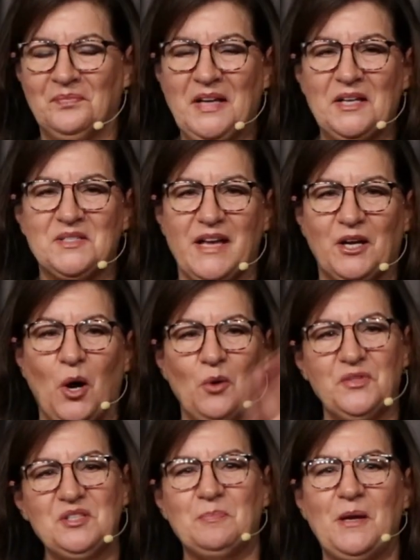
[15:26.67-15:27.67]
It's like,
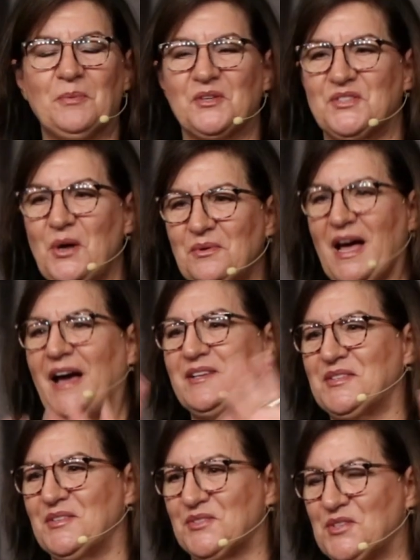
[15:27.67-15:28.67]
oh, these people are so
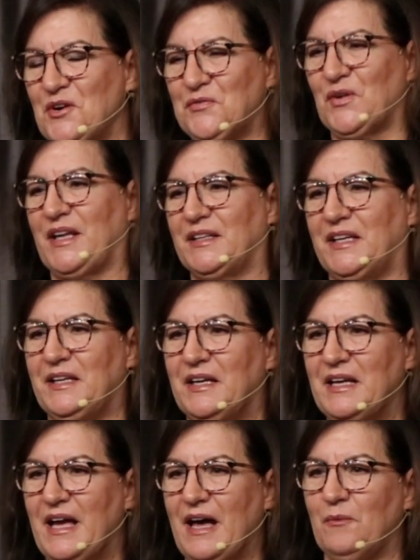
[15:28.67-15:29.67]
nice and they're so friendly.
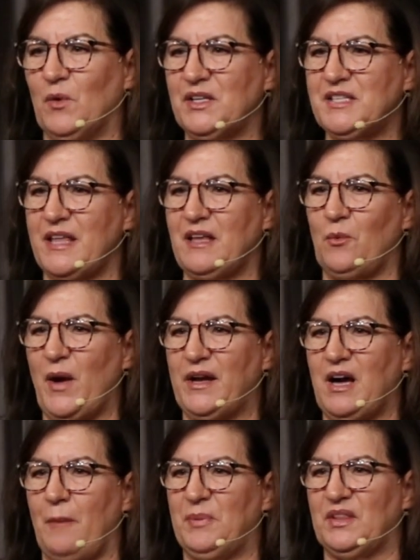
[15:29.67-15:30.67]
And one day they
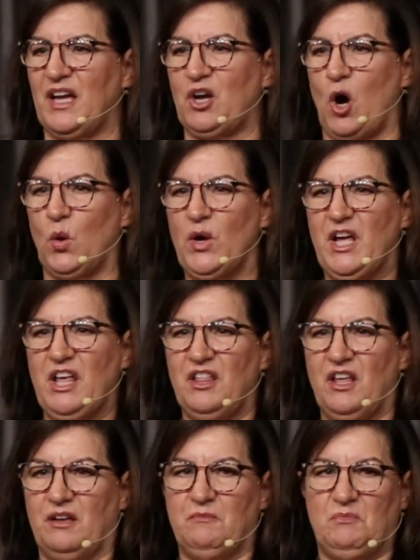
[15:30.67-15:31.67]
wake up and they go,
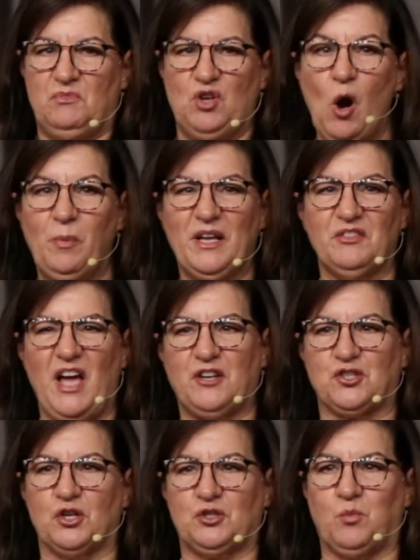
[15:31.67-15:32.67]
nobody in
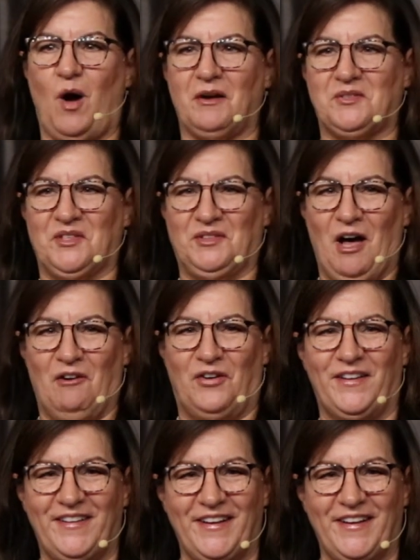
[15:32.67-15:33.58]
that church walks in love.